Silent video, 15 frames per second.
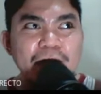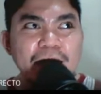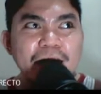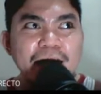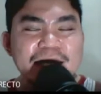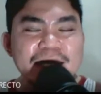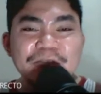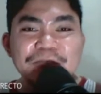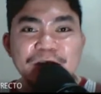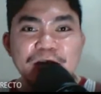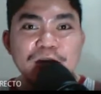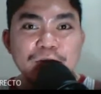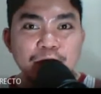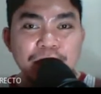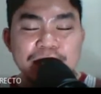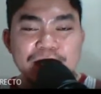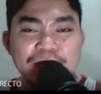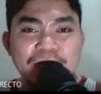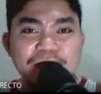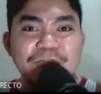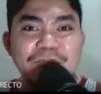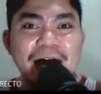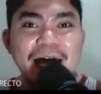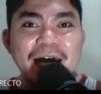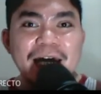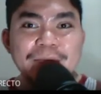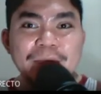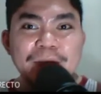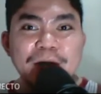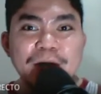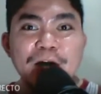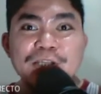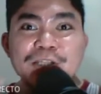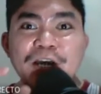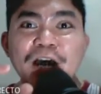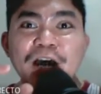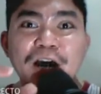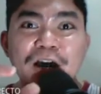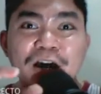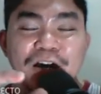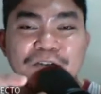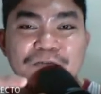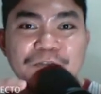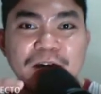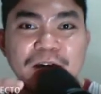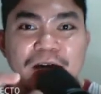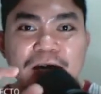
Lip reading: a difficult word to define, but because of